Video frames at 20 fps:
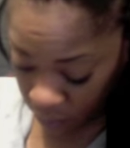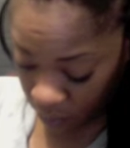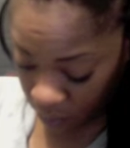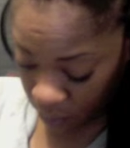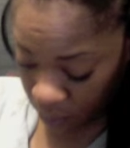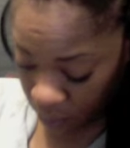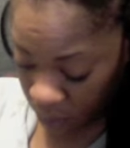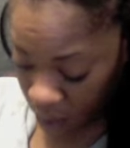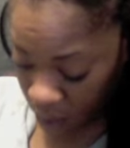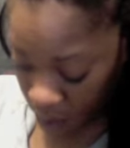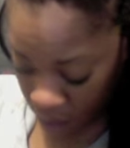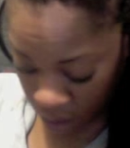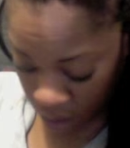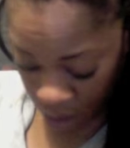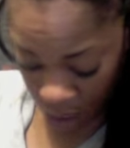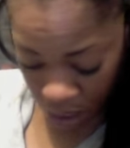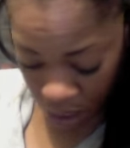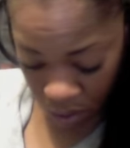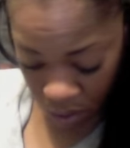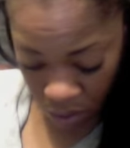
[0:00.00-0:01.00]
and I tell
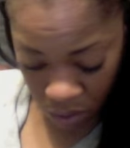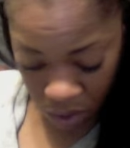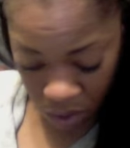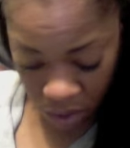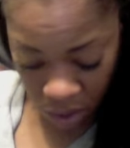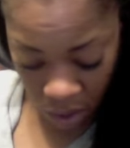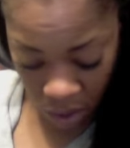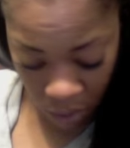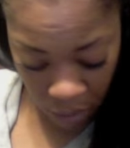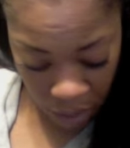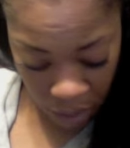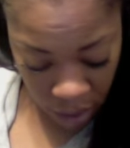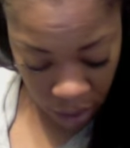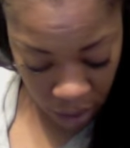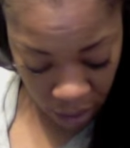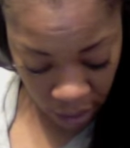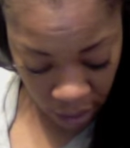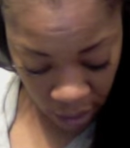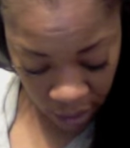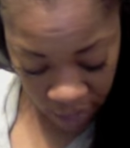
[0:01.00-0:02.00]
you this hair right here done
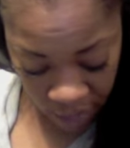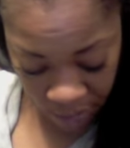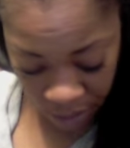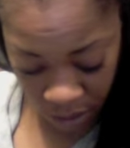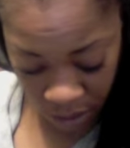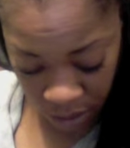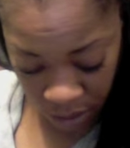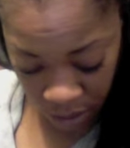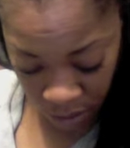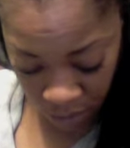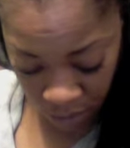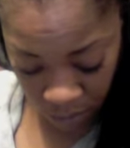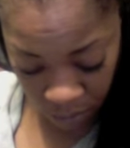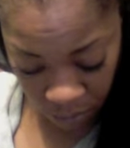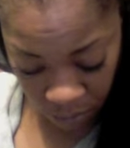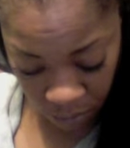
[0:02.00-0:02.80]
gave me some,